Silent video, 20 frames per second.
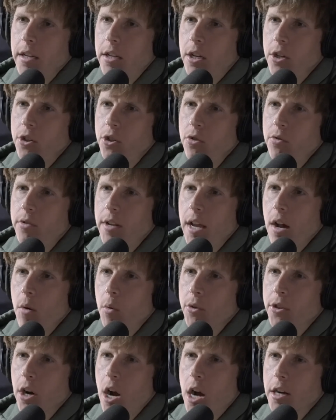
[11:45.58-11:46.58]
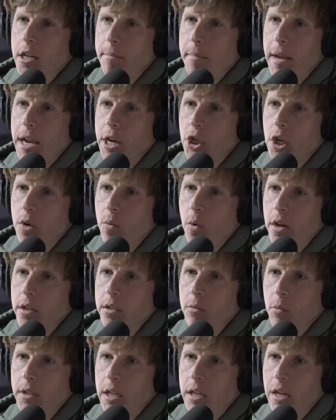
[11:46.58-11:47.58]
could you tell what their occupation was
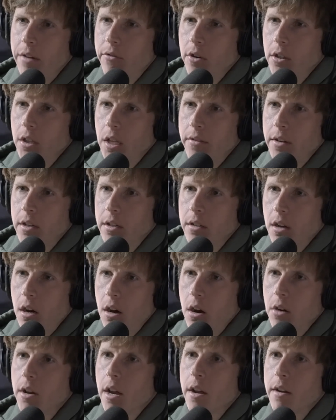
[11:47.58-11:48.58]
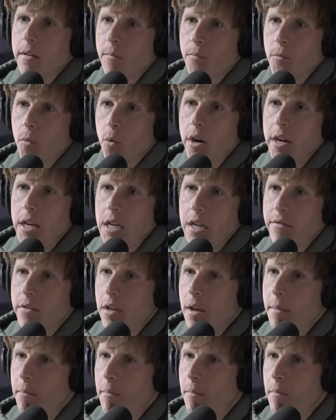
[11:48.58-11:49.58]
and what they did for a living? Absolutely. Okay. Were any of
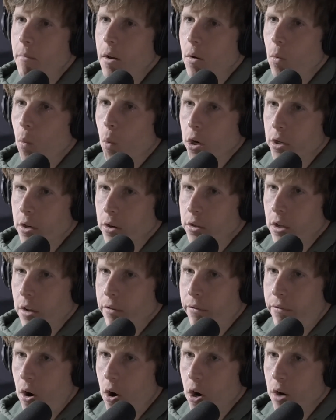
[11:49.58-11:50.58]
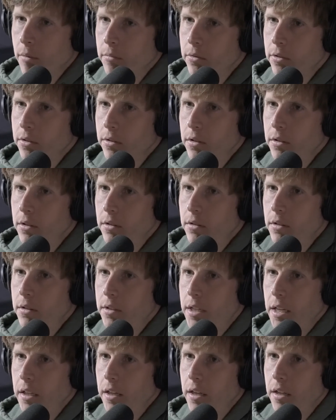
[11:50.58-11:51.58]
them workers on farms
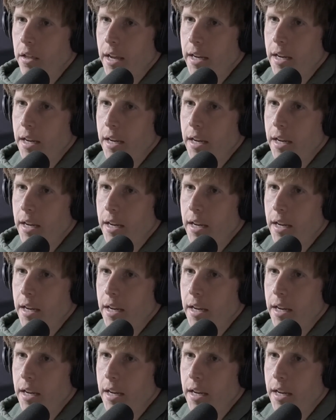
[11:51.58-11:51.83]
dealing not, like